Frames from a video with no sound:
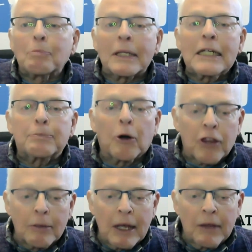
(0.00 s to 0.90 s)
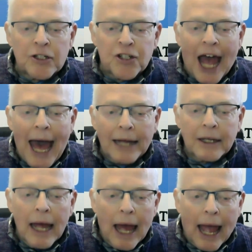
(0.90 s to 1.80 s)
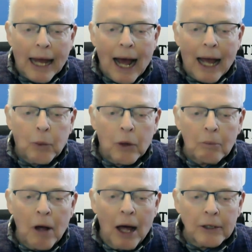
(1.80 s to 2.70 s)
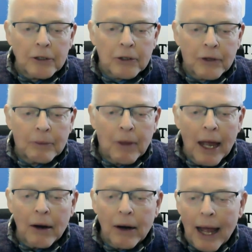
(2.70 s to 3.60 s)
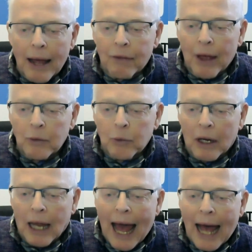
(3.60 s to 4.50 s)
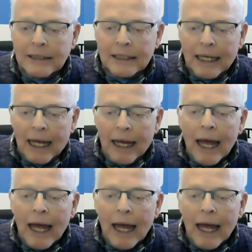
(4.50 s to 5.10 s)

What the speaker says: Please put them in the chat, and I will monitor them there, and then we'll ask